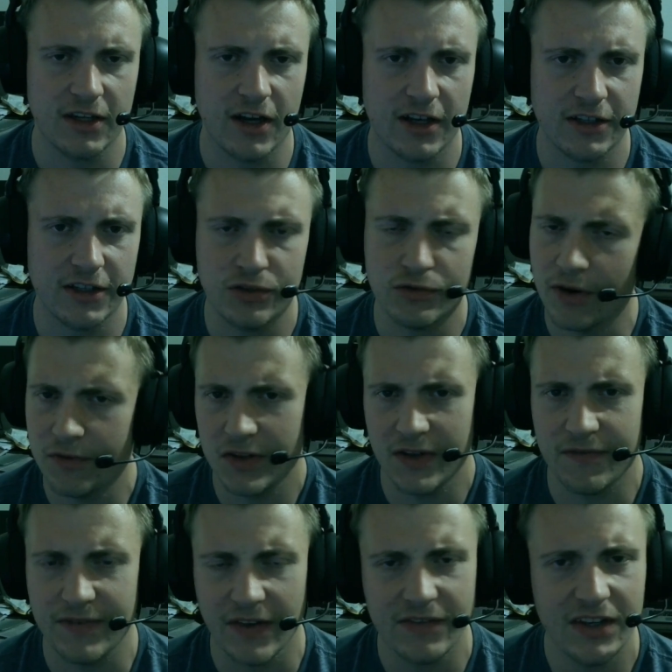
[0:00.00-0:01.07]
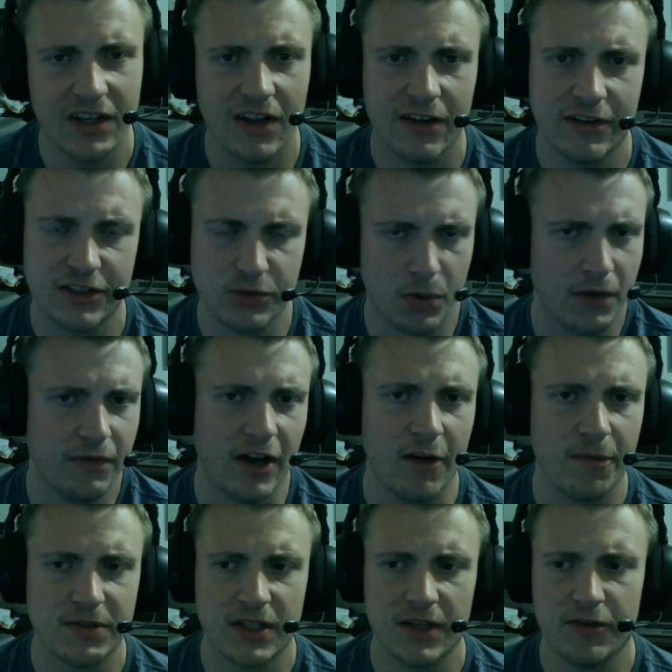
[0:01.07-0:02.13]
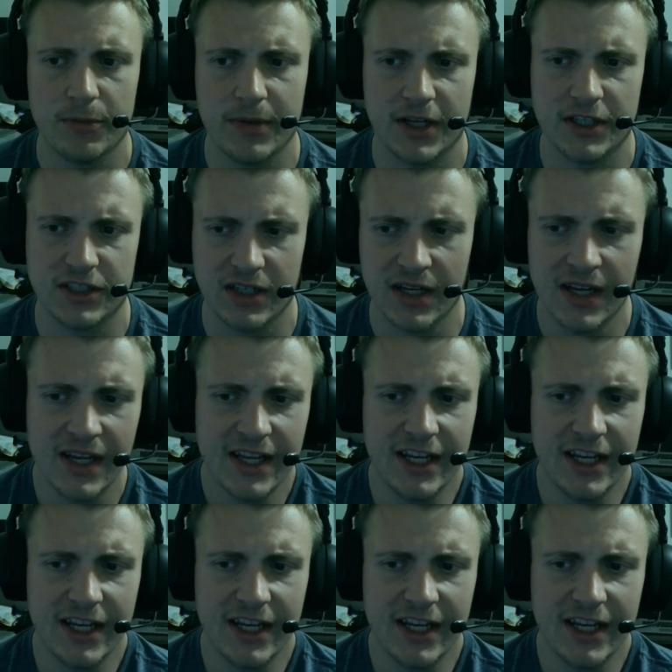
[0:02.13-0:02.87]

to cost you roughly $50, 25% of your budget.